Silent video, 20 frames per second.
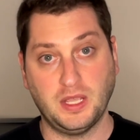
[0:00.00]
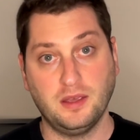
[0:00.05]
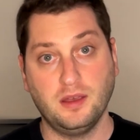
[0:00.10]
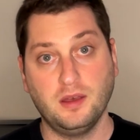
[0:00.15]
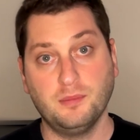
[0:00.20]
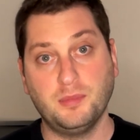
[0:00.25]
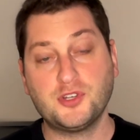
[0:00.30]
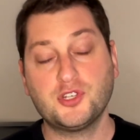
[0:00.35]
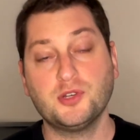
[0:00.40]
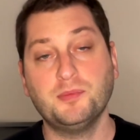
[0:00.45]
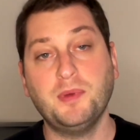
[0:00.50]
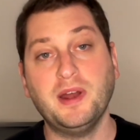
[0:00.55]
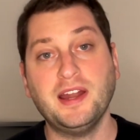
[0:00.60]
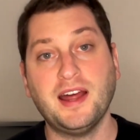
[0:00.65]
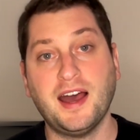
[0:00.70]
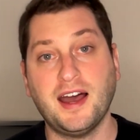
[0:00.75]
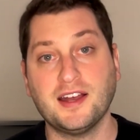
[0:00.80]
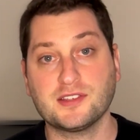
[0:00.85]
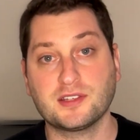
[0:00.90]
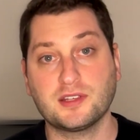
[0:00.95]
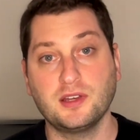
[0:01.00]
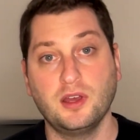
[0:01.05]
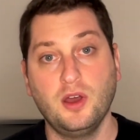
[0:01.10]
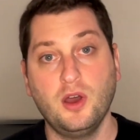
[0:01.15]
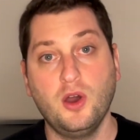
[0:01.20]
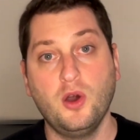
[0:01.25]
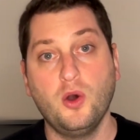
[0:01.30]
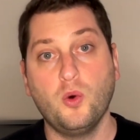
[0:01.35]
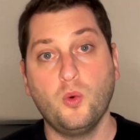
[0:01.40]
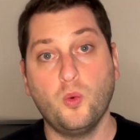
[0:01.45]
But you might ask,
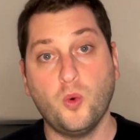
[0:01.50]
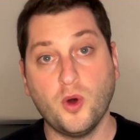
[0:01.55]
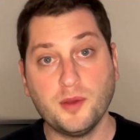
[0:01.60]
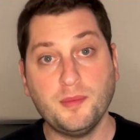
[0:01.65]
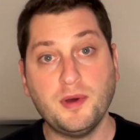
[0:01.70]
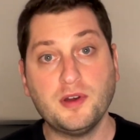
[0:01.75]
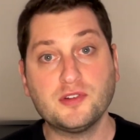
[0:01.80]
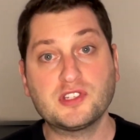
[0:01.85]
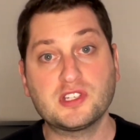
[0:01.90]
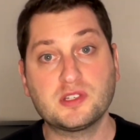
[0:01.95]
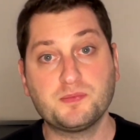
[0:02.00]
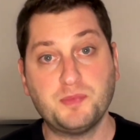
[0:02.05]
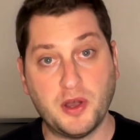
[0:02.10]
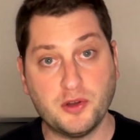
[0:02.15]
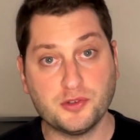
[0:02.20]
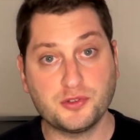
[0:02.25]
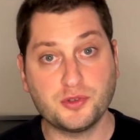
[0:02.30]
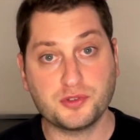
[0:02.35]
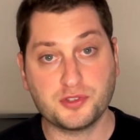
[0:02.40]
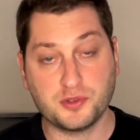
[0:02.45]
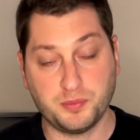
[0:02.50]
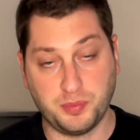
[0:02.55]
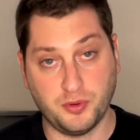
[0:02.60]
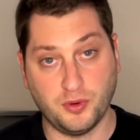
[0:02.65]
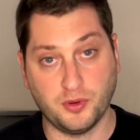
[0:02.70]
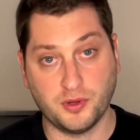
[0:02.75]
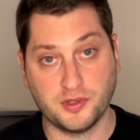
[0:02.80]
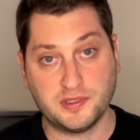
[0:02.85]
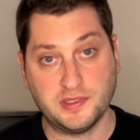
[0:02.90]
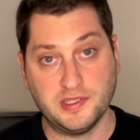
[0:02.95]
what about spousal
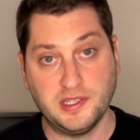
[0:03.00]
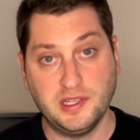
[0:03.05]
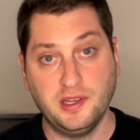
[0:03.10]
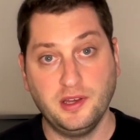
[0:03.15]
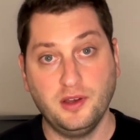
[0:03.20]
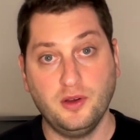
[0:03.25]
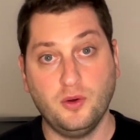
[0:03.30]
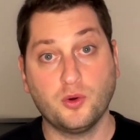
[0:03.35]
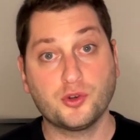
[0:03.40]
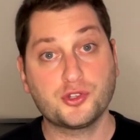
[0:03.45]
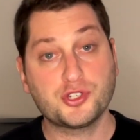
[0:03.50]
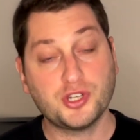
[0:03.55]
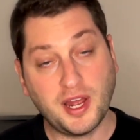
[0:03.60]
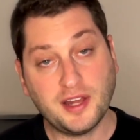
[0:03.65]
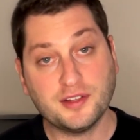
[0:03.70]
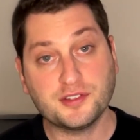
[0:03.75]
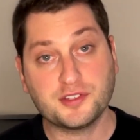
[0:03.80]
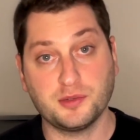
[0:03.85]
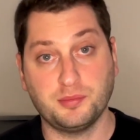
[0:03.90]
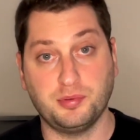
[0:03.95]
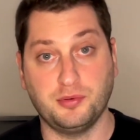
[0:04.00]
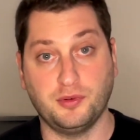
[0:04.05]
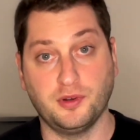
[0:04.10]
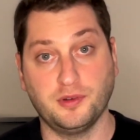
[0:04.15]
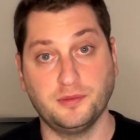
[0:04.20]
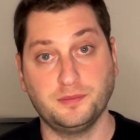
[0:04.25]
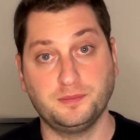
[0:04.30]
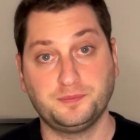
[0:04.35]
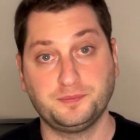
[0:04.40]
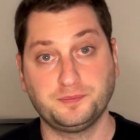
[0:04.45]
support or child support?
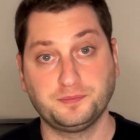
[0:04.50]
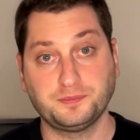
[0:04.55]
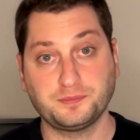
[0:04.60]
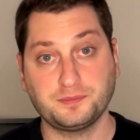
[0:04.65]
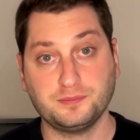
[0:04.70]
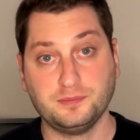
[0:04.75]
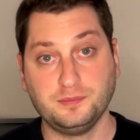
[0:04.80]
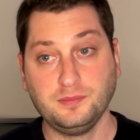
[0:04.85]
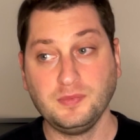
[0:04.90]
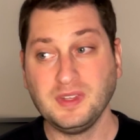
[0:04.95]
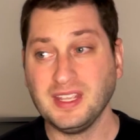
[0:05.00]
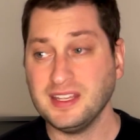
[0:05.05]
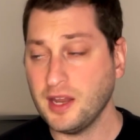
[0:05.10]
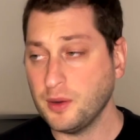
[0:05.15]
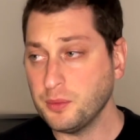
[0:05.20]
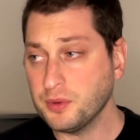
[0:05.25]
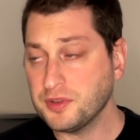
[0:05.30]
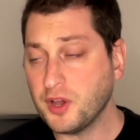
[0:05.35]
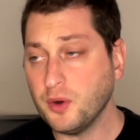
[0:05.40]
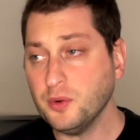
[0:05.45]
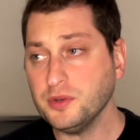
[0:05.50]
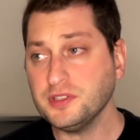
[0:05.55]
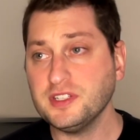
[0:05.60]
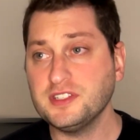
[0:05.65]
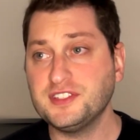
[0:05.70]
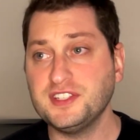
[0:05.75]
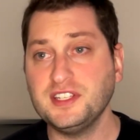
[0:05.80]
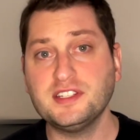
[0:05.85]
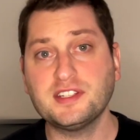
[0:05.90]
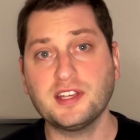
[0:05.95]
Now, we go into
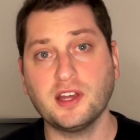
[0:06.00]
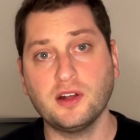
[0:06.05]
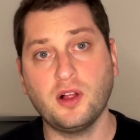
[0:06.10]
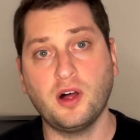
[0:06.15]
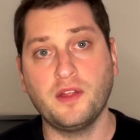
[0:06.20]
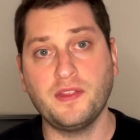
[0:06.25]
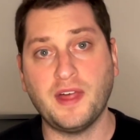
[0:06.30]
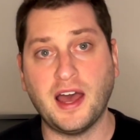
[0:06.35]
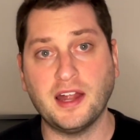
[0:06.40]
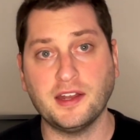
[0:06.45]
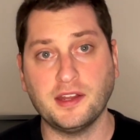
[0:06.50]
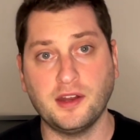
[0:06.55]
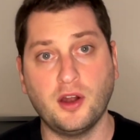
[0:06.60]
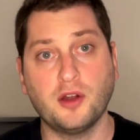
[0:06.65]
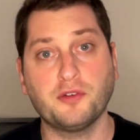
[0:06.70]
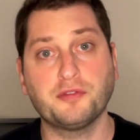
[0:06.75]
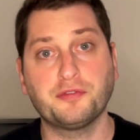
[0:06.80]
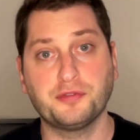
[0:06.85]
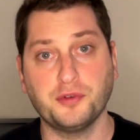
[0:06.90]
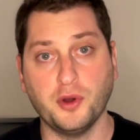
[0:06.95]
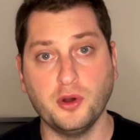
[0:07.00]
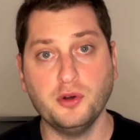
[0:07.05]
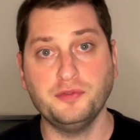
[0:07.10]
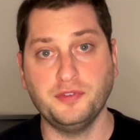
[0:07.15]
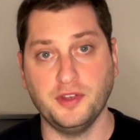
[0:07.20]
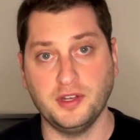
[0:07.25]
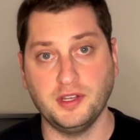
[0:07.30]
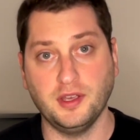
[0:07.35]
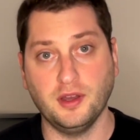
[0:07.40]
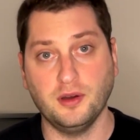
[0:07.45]
detail on that in our FRO
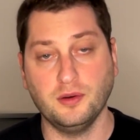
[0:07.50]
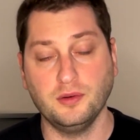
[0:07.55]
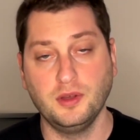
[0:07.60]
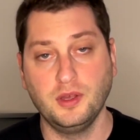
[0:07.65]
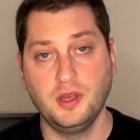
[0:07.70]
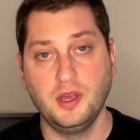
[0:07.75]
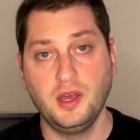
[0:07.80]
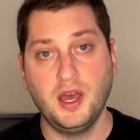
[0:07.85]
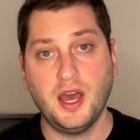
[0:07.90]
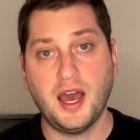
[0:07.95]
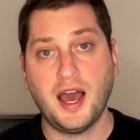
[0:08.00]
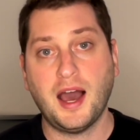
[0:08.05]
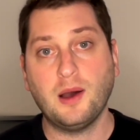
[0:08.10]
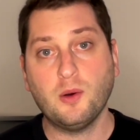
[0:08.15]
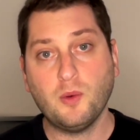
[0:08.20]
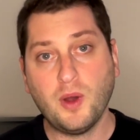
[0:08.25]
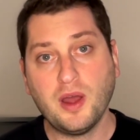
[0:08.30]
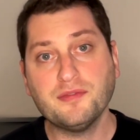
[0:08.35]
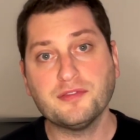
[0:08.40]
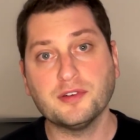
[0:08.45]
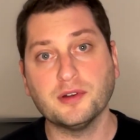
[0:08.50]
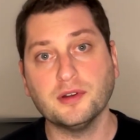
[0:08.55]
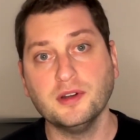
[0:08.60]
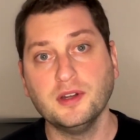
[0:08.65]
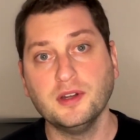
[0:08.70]
video. However,